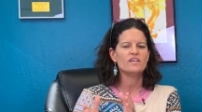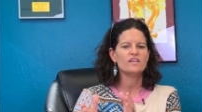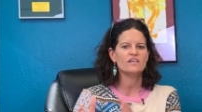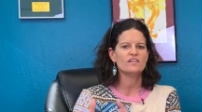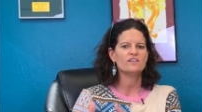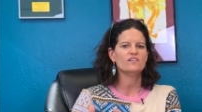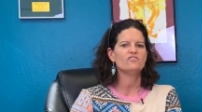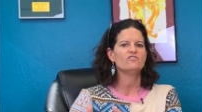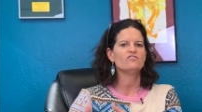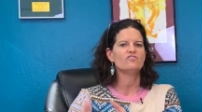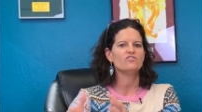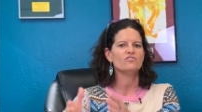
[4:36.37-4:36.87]

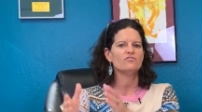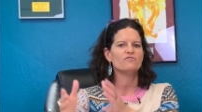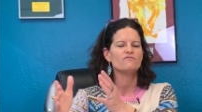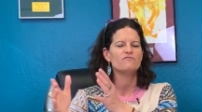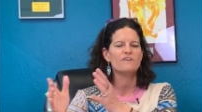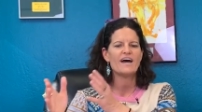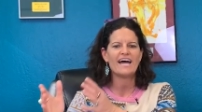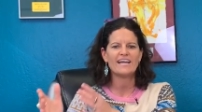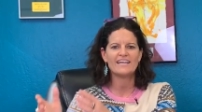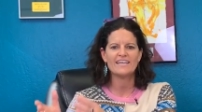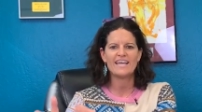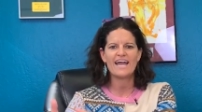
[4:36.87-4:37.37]
into
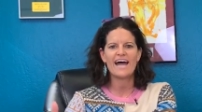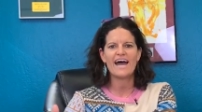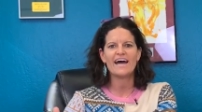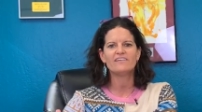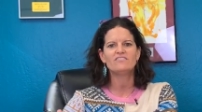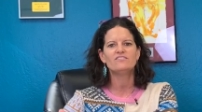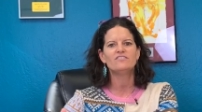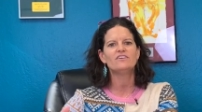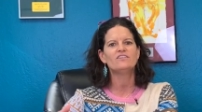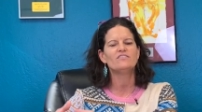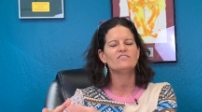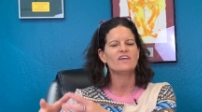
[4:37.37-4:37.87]
fatty
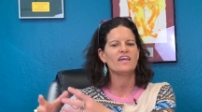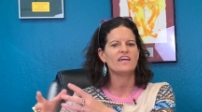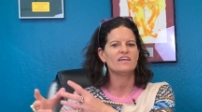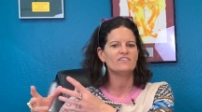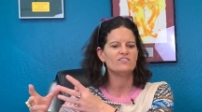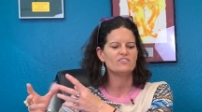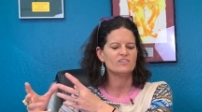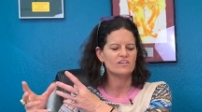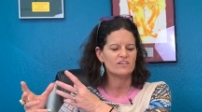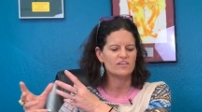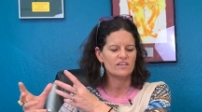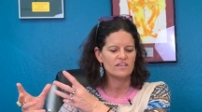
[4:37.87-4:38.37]
acids and
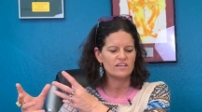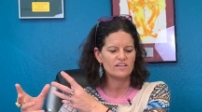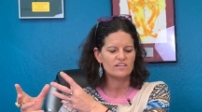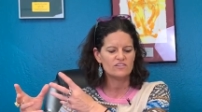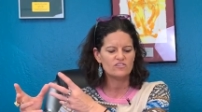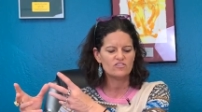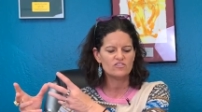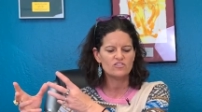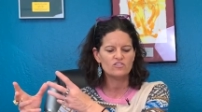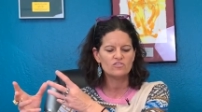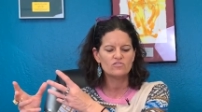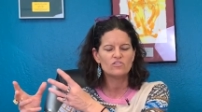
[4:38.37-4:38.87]
to,
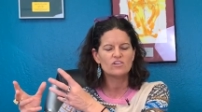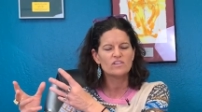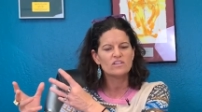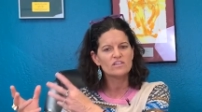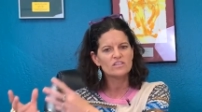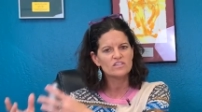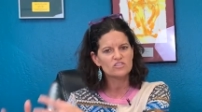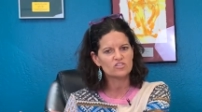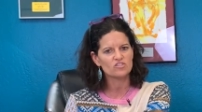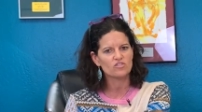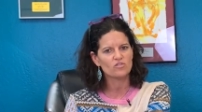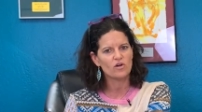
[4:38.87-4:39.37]
into
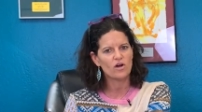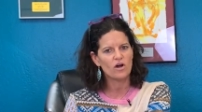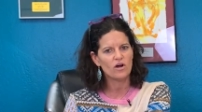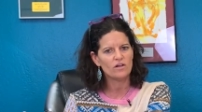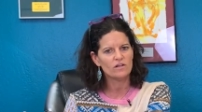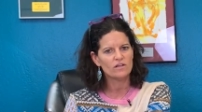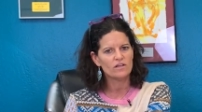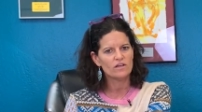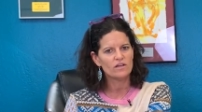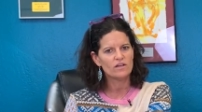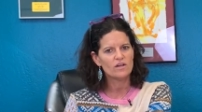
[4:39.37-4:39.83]
glycerol